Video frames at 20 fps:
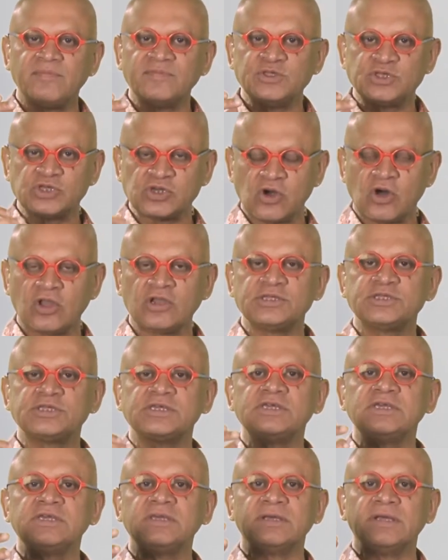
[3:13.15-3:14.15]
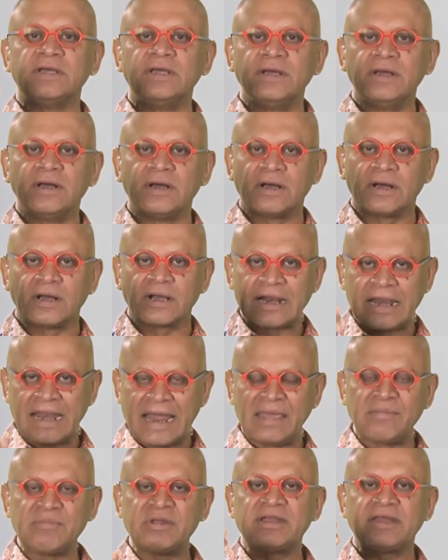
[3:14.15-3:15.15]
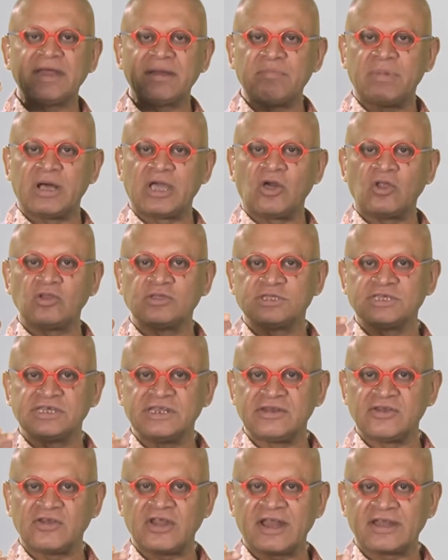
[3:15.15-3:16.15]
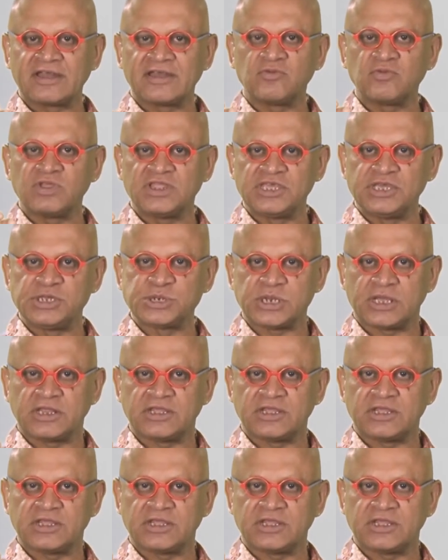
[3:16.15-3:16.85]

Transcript: geology, climate, and biology interacted with each